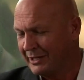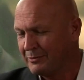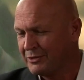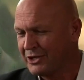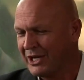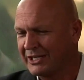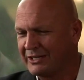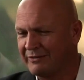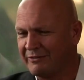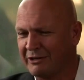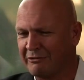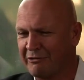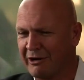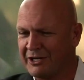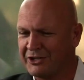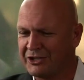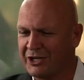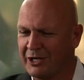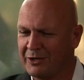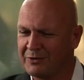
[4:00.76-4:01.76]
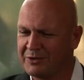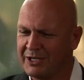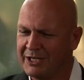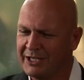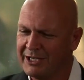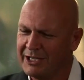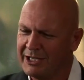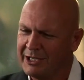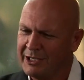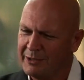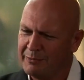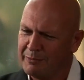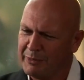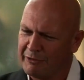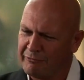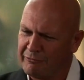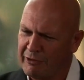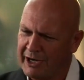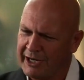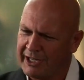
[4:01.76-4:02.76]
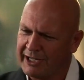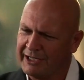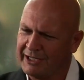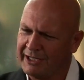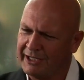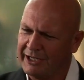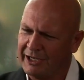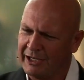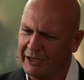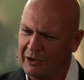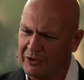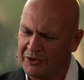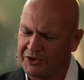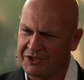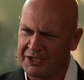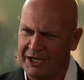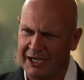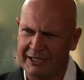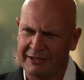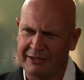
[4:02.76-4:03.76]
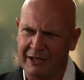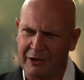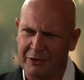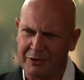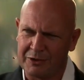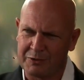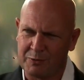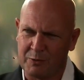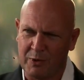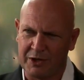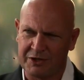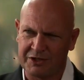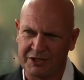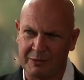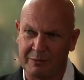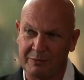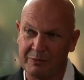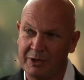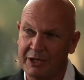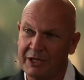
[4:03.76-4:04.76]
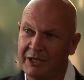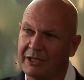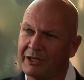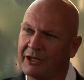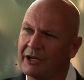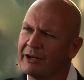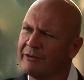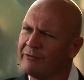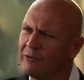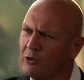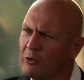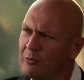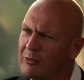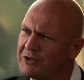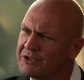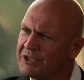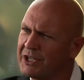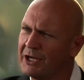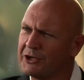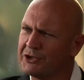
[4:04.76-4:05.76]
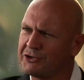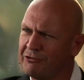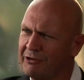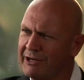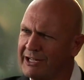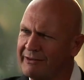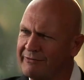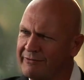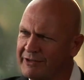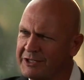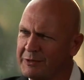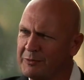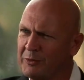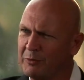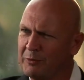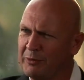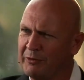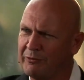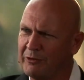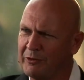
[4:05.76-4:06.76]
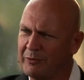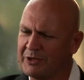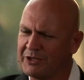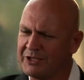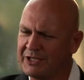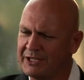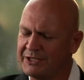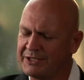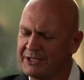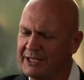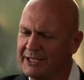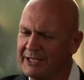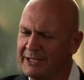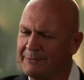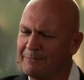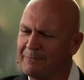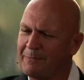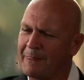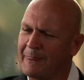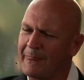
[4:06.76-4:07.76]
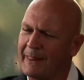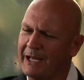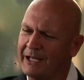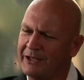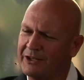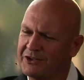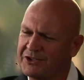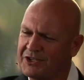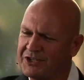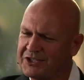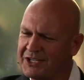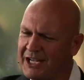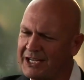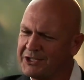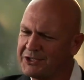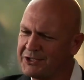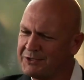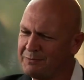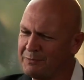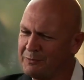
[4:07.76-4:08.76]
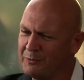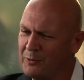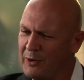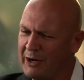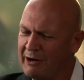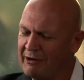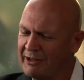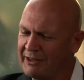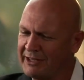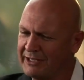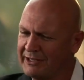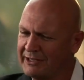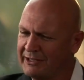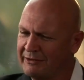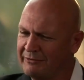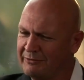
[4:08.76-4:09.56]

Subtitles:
objectively great shows. But running alongside those were some kind of almost culturally invisible performances. And there's a sense where I think